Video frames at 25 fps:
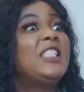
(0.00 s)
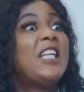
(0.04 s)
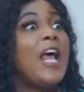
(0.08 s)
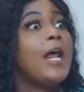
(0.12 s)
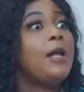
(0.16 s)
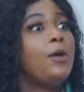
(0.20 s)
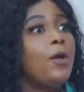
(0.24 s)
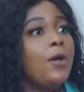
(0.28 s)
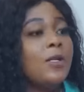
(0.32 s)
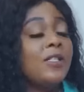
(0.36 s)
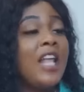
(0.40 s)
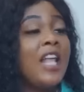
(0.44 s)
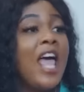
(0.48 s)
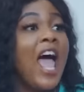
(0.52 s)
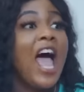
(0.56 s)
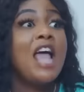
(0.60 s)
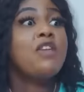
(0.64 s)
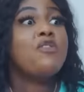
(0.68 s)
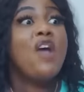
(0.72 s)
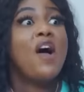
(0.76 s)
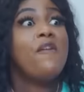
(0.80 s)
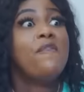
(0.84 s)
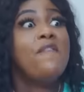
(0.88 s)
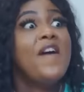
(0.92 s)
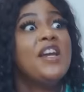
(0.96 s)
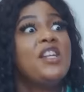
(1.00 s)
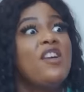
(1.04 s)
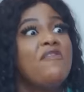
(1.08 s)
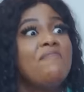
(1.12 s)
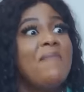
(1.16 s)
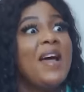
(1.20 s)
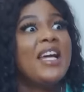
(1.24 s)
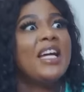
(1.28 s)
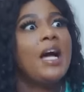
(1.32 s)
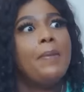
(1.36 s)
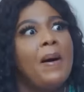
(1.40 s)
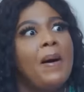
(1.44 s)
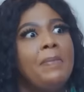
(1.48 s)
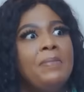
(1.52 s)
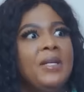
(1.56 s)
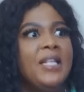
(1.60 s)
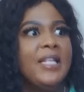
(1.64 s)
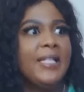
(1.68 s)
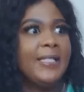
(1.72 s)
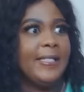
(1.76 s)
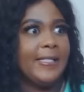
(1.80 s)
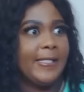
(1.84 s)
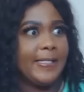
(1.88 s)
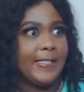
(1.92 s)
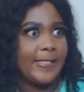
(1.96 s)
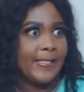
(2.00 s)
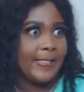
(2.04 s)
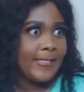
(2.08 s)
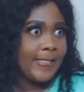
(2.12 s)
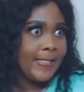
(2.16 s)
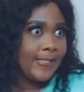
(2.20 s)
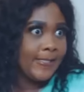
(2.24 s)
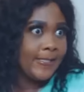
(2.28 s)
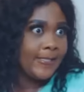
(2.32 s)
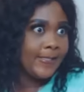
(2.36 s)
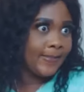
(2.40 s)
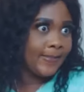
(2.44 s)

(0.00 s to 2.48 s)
jealous and you're afraid of my capabilities.